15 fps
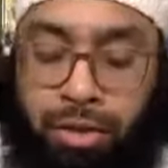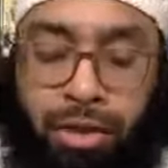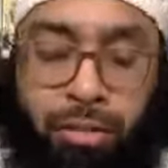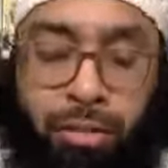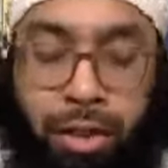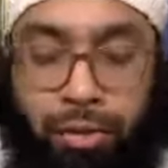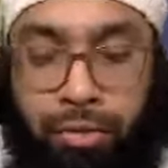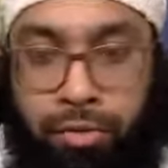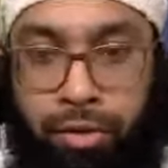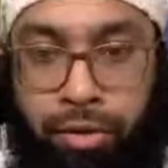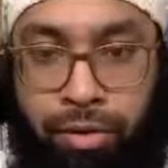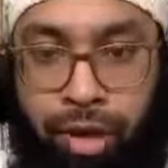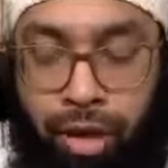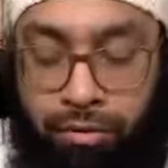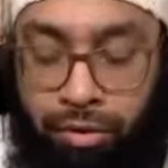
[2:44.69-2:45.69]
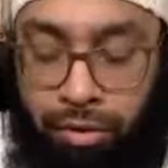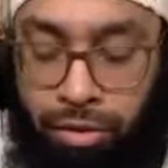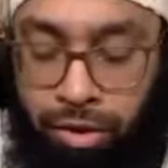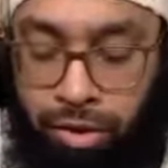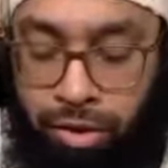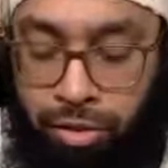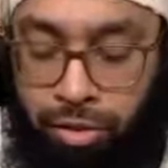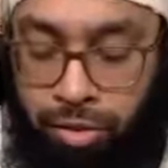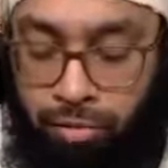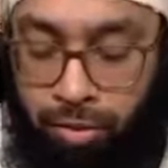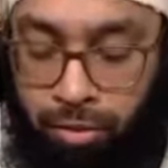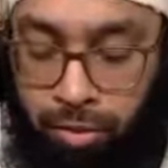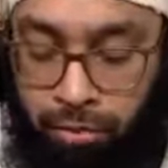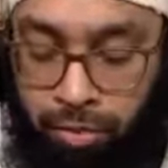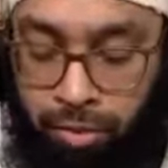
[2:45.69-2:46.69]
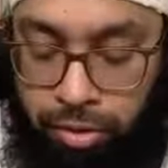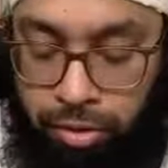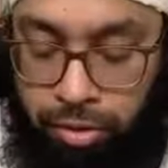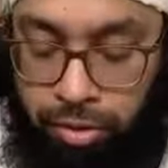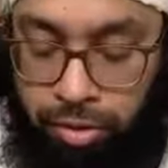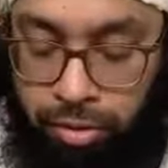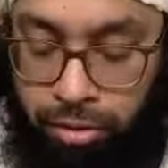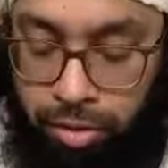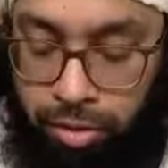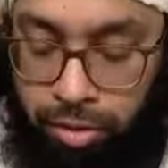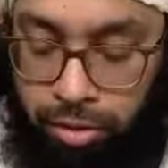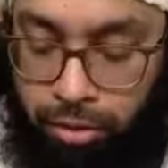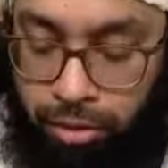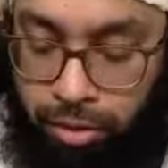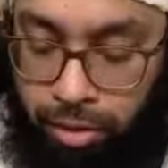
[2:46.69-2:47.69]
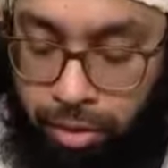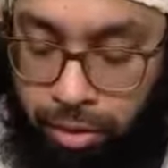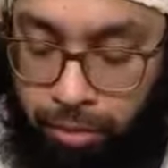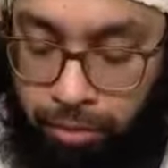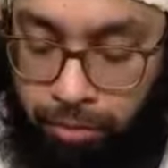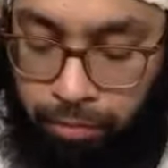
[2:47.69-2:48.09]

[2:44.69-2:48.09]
them being revealed after the Hijrah of the Prophet sallallahu alaihi wasallam.